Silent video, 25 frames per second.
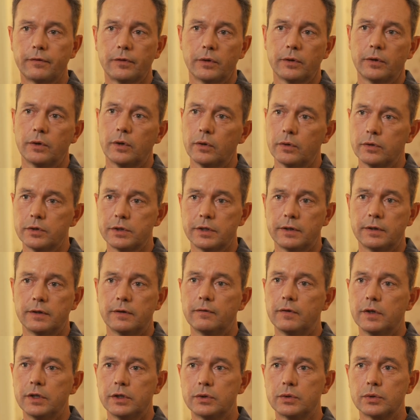For those
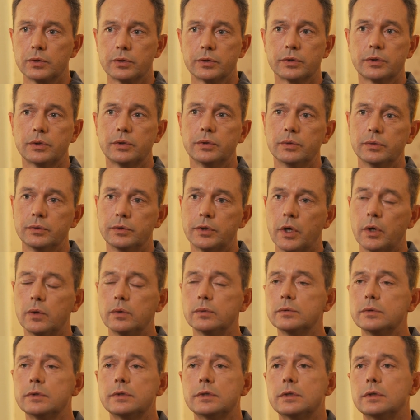individuals who
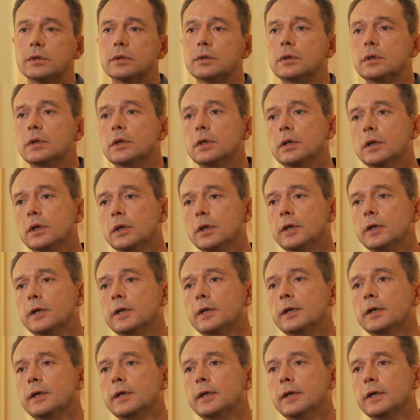don't
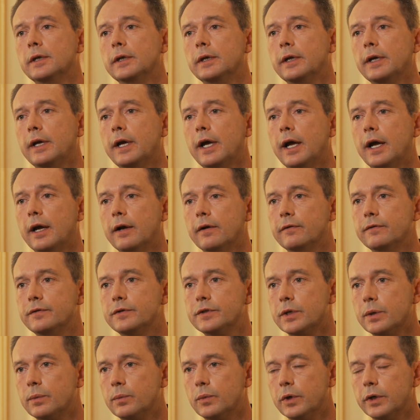have
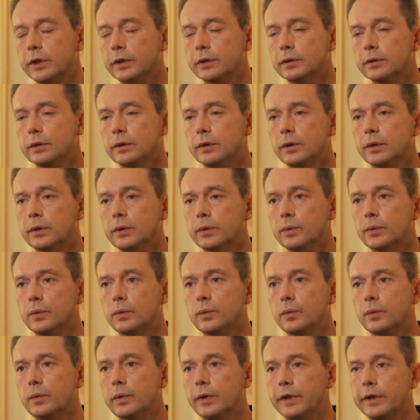someone who
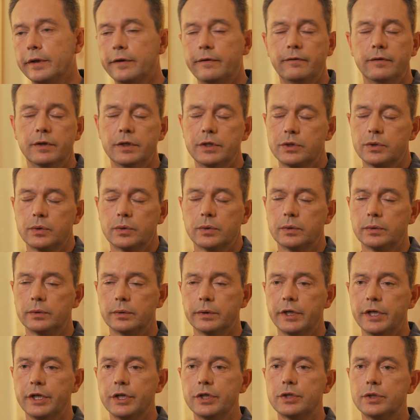with visual
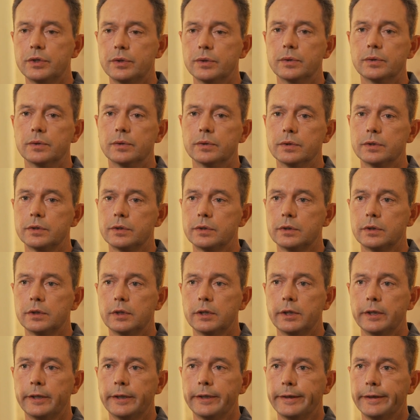issues,
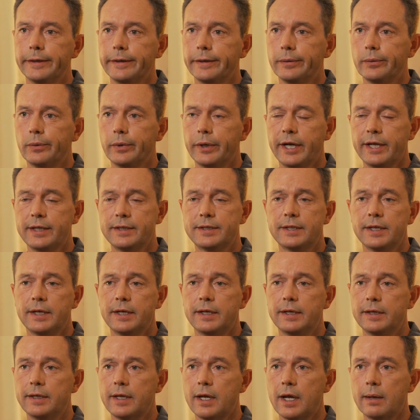what I'd
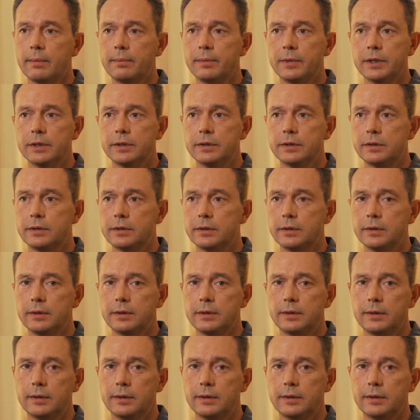say to them is,